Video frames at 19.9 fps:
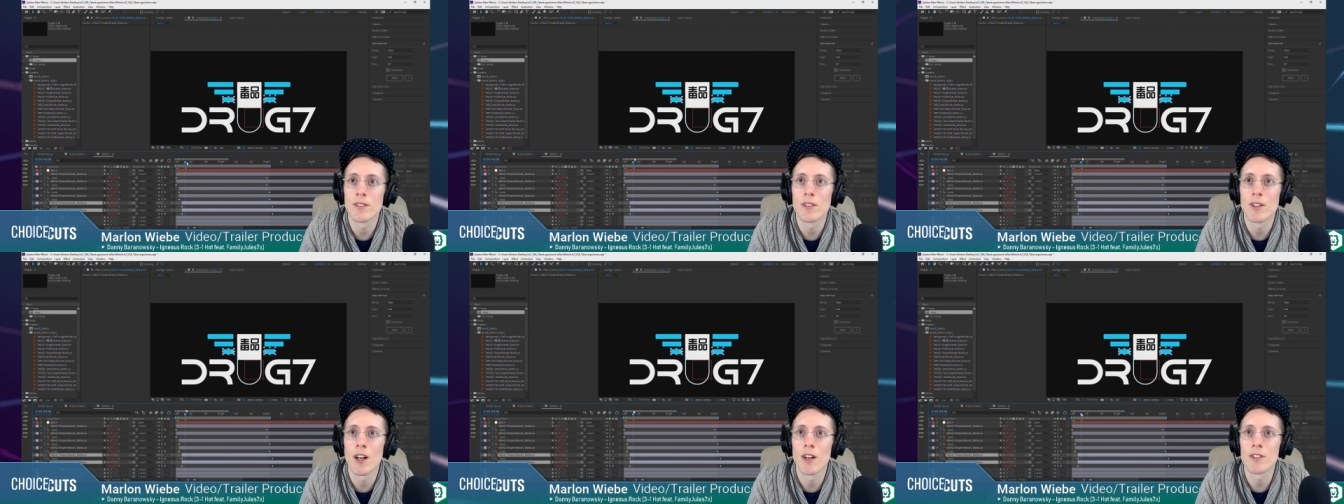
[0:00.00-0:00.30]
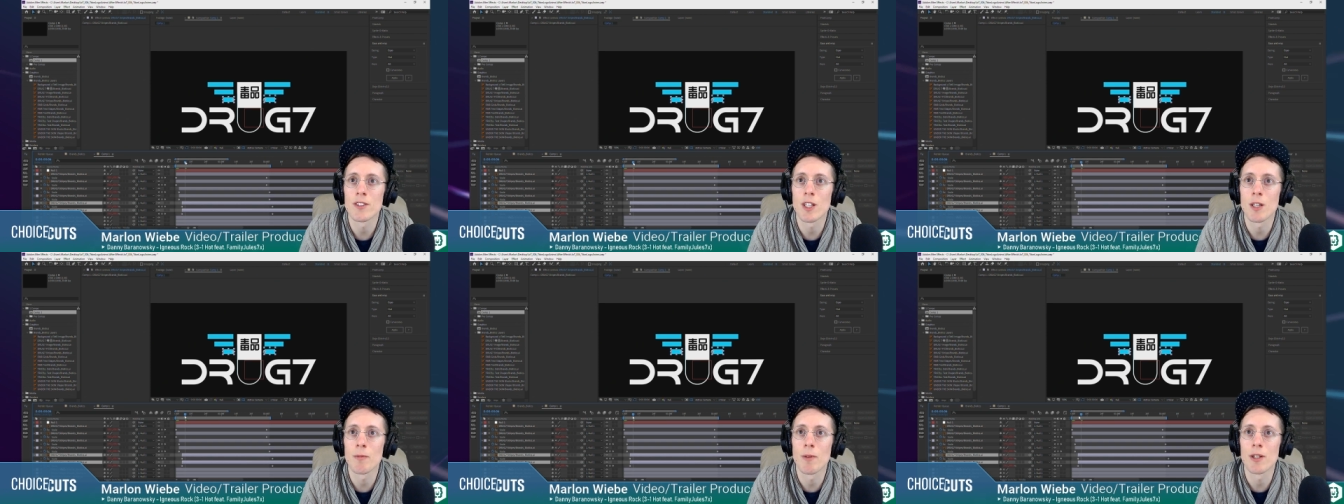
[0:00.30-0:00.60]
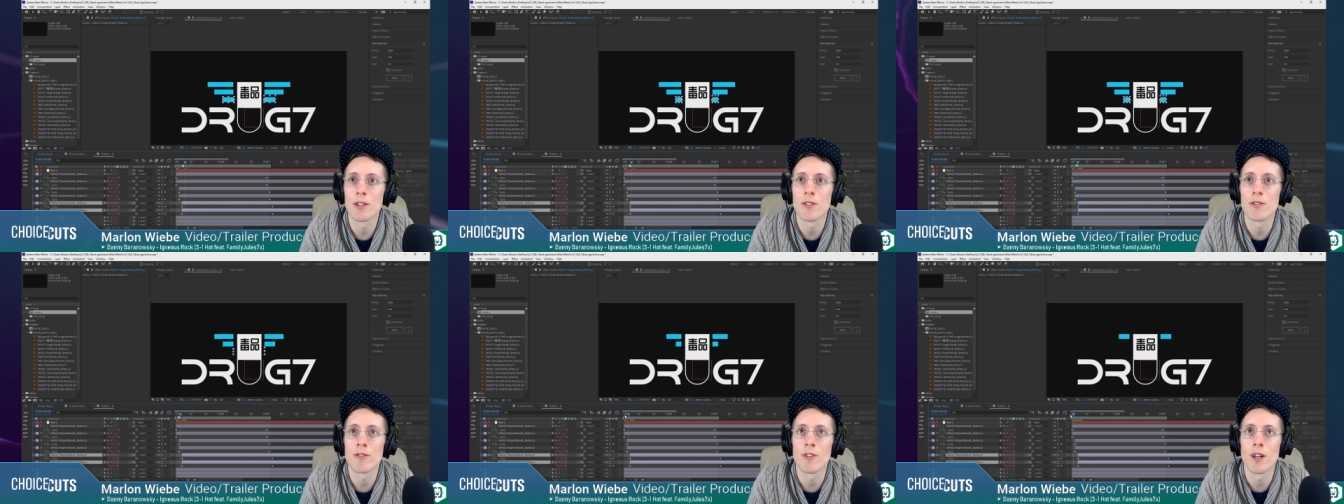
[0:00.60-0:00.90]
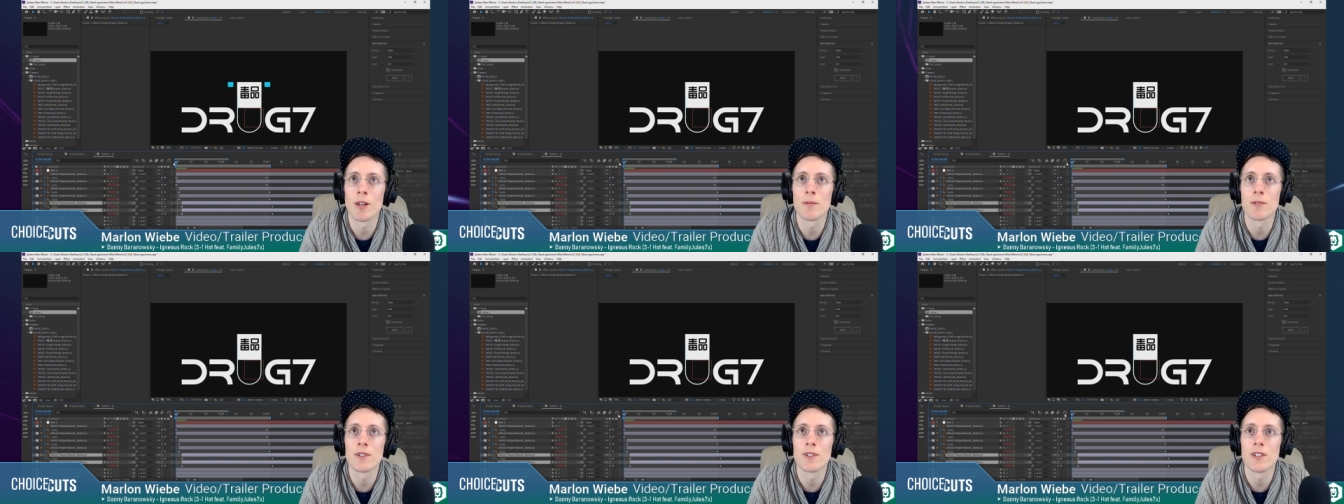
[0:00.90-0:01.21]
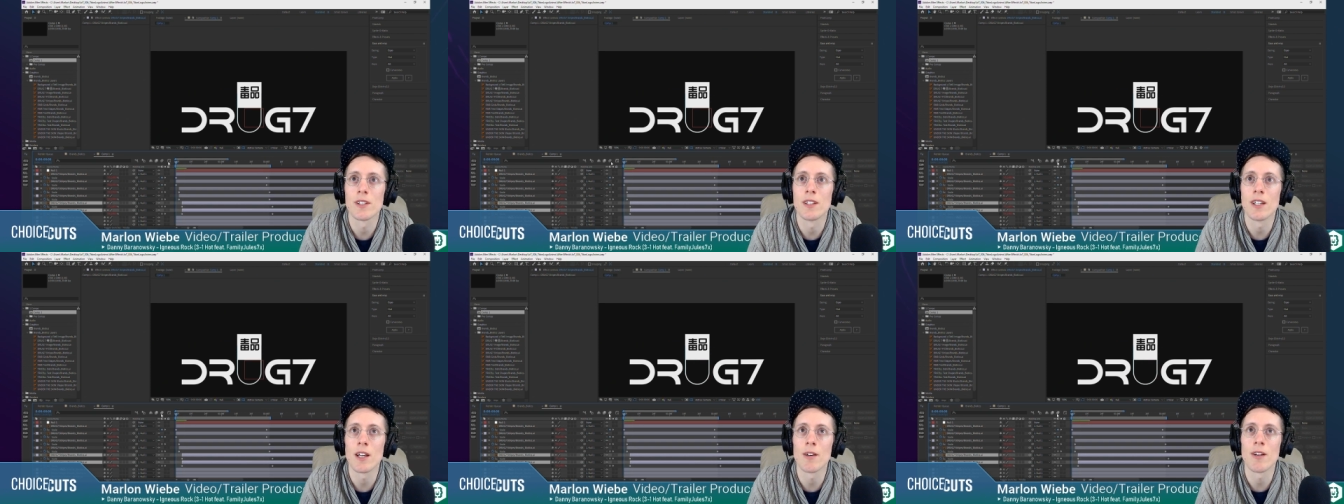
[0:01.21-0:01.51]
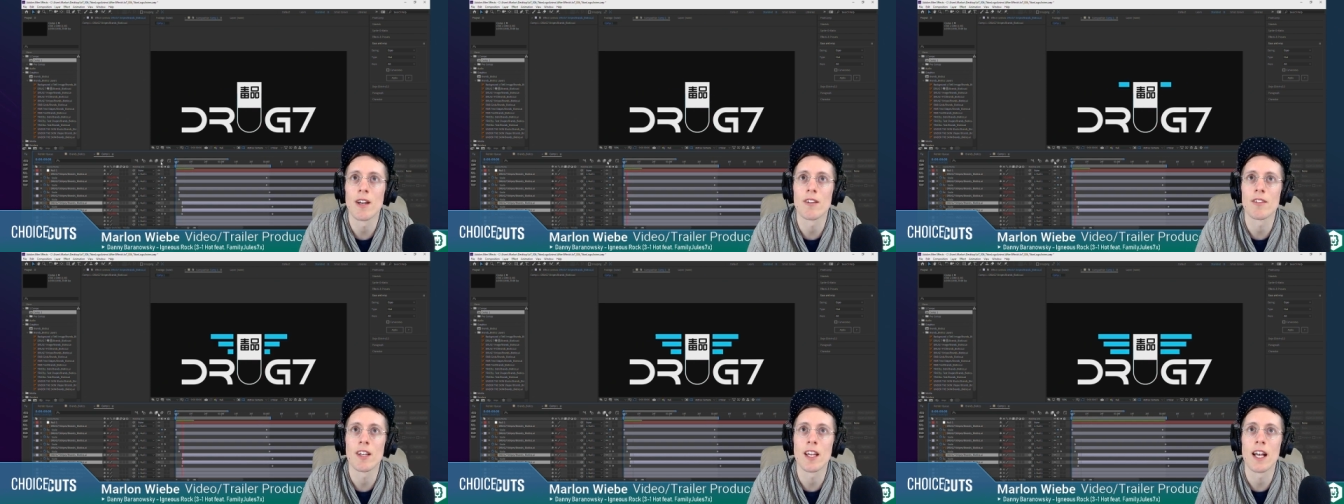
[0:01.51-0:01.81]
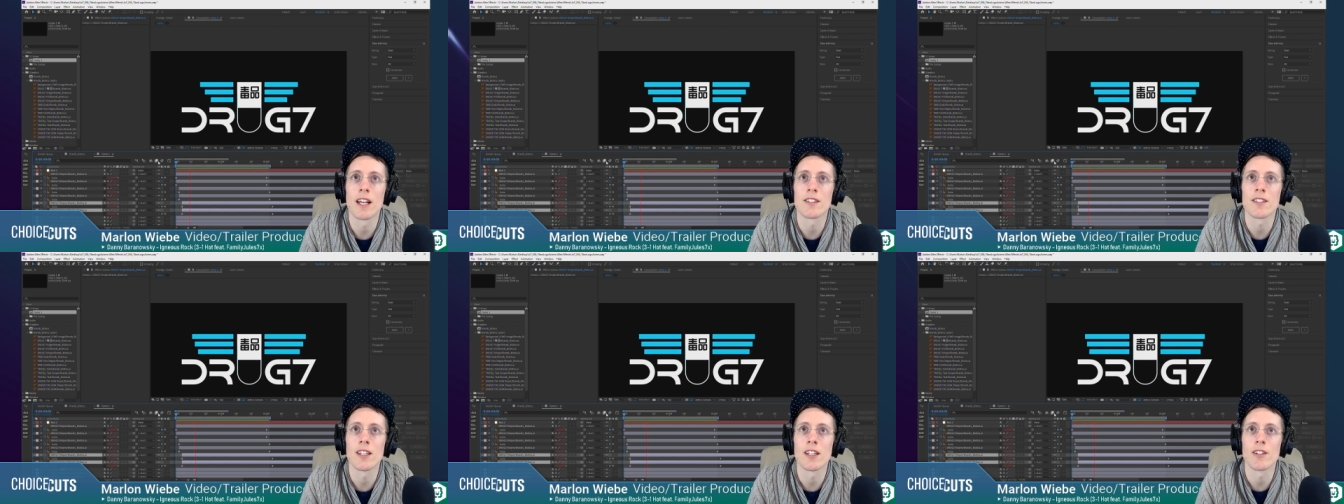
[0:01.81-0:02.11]
offset it by 2 frames, and now we have a
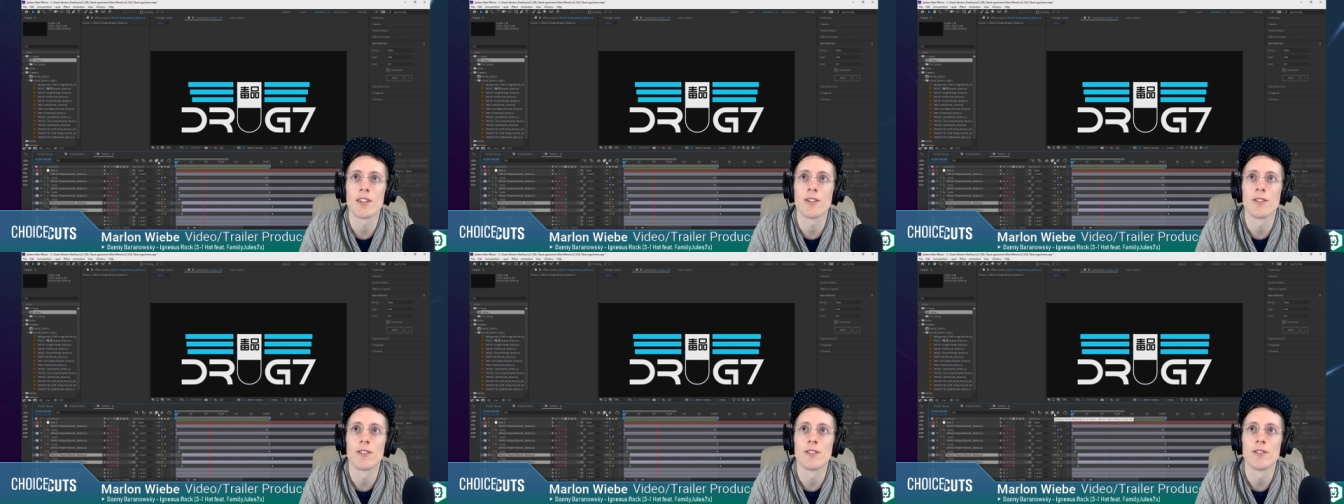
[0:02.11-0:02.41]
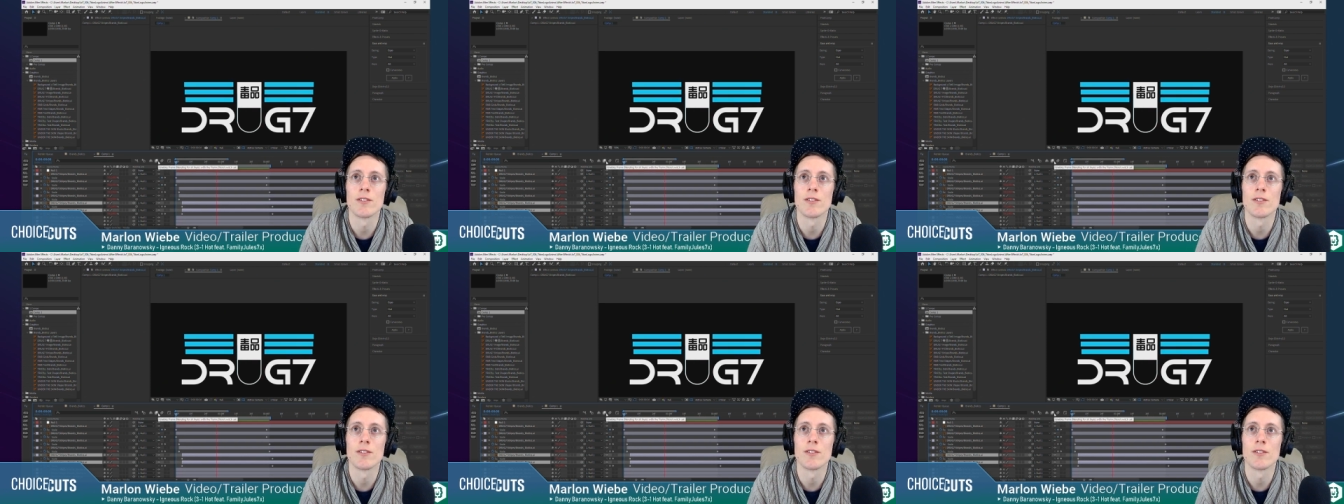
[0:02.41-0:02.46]
cascade going.